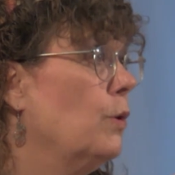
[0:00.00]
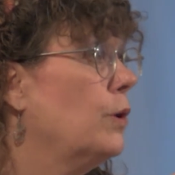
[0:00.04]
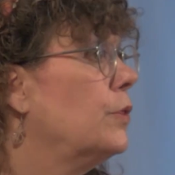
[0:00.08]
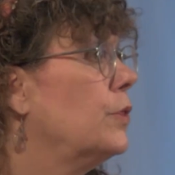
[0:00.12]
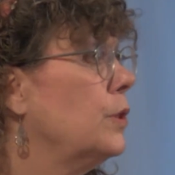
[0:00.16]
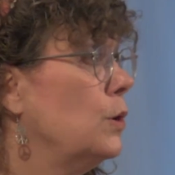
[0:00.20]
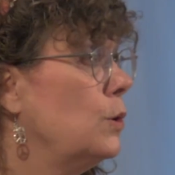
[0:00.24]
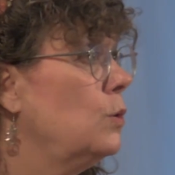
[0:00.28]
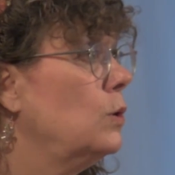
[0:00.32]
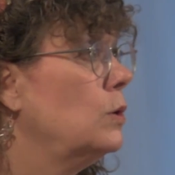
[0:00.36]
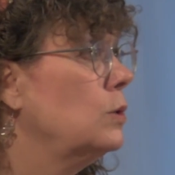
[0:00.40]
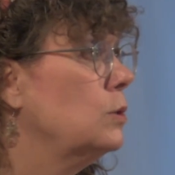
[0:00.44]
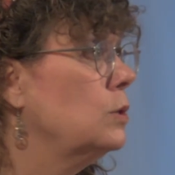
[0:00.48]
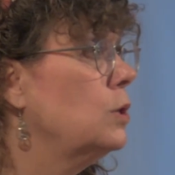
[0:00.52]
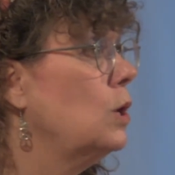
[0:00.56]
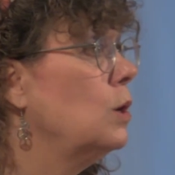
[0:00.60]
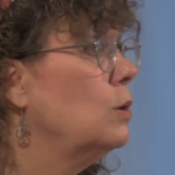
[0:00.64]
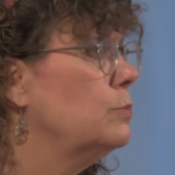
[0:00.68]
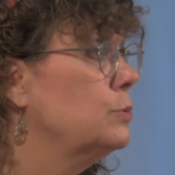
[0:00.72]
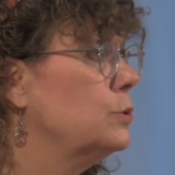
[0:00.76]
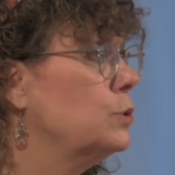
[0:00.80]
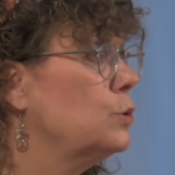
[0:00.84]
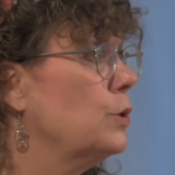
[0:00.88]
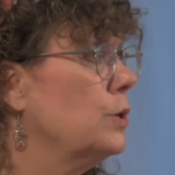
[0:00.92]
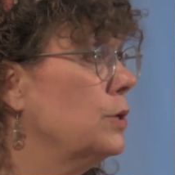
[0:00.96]
where the old
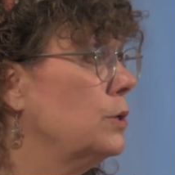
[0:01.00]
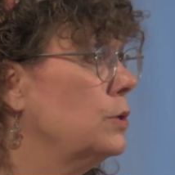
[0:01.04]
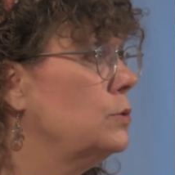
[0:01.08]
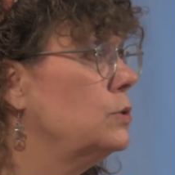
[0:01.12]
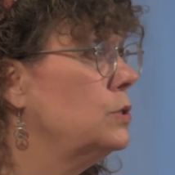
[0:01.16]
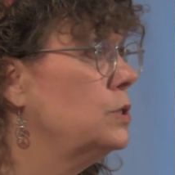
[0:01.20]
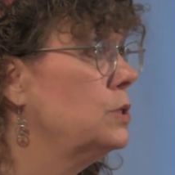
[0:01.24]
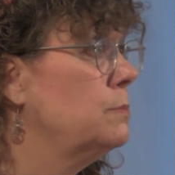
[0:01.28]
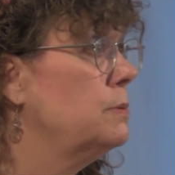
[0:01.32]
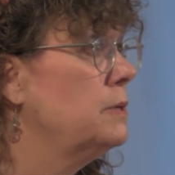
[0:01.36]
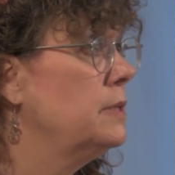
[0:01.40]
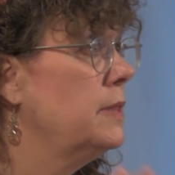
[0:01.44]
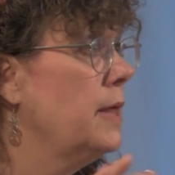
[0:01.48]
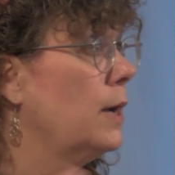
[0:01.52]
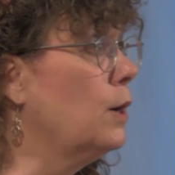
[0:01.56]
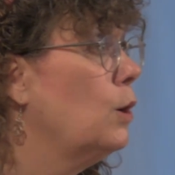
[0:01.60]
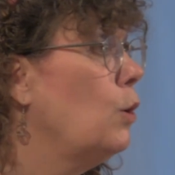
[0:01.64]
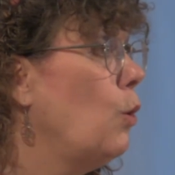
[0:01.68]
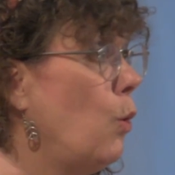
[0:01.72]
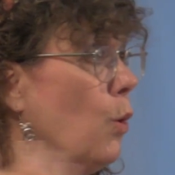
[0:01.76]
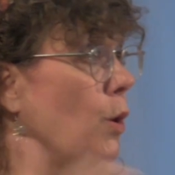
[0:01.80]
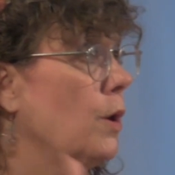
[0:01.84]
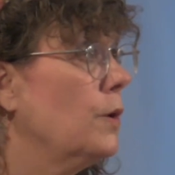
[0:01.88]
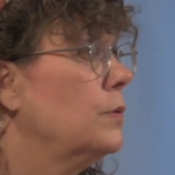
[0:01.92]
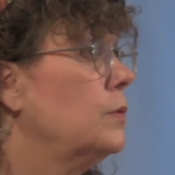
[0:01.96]
Globe store used to be, that
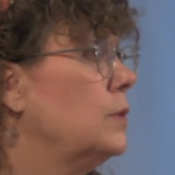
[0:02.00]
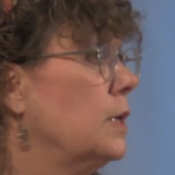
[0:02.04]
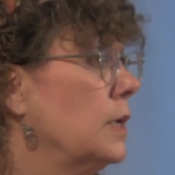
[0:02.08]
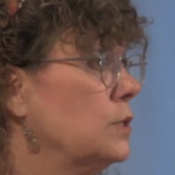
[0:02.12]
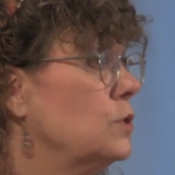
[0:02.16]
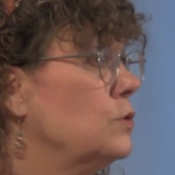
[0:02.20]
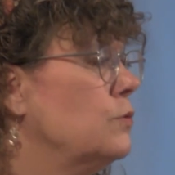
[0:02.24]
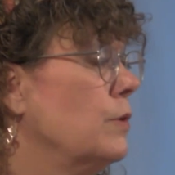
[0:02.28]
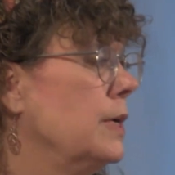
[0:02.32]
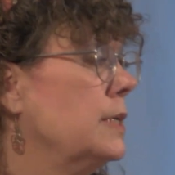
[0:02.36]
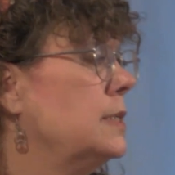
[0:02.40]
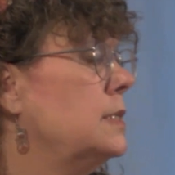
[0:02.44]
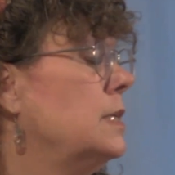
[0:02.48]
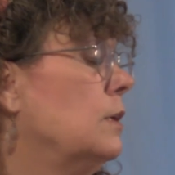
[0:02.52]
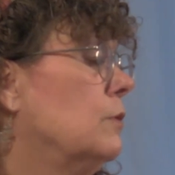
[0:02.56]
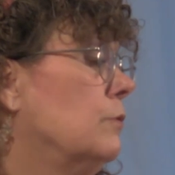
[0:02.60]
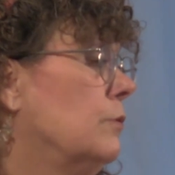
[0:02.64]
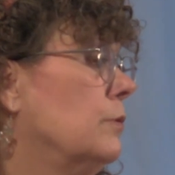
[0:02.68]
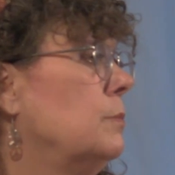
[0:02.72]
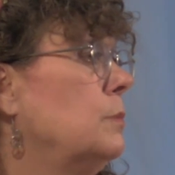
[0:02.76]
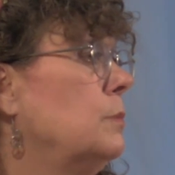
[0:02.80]
court that's right down